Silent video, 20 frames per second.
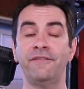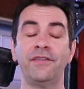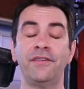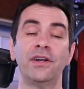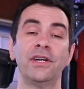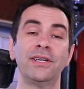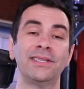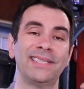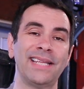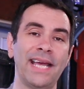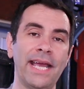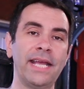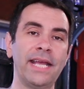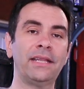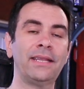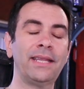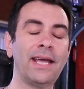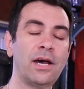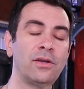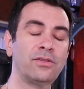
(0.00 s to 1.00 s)
first
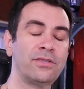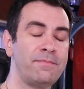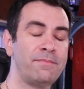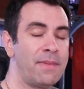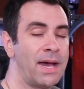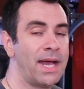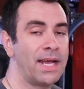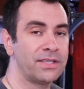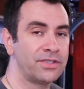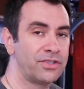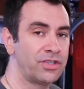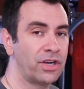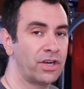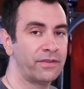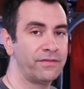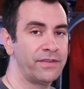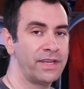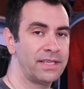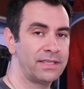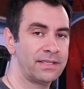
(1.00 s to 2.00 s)
8,000 mile
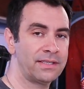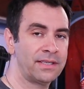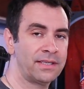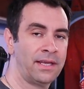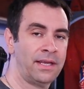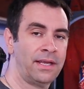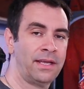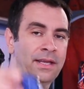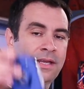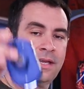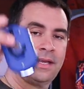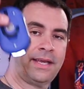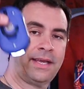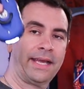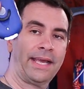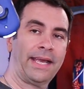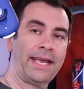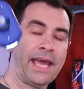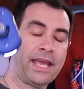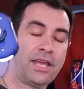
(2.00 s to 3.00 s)
service,
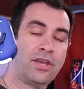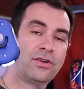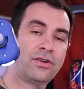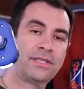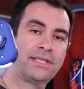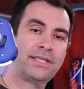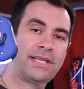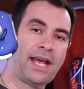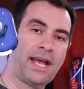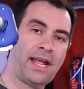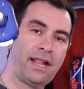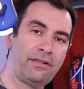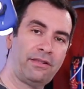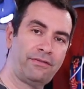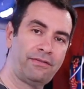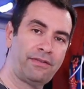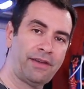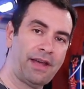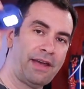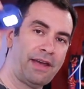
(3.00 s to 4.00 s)
get
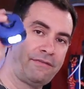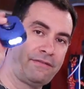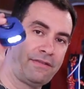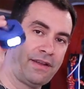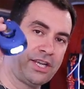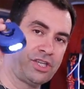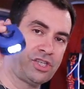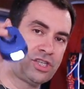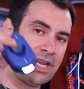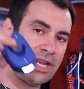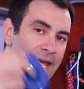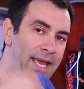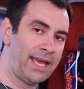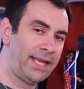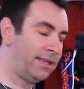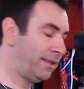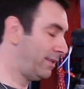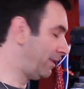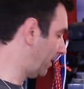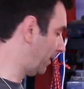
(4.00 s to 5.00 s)
yourself a
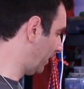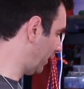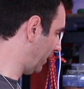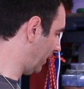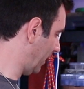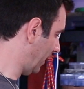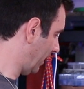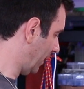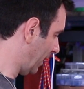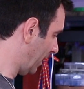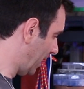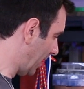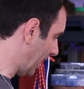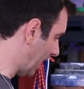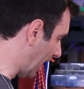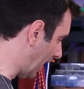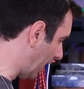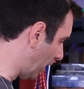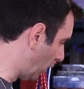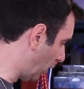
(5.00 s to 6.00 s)
flashlight
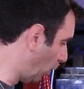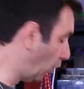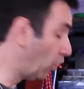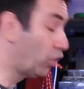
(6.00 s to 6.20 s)
and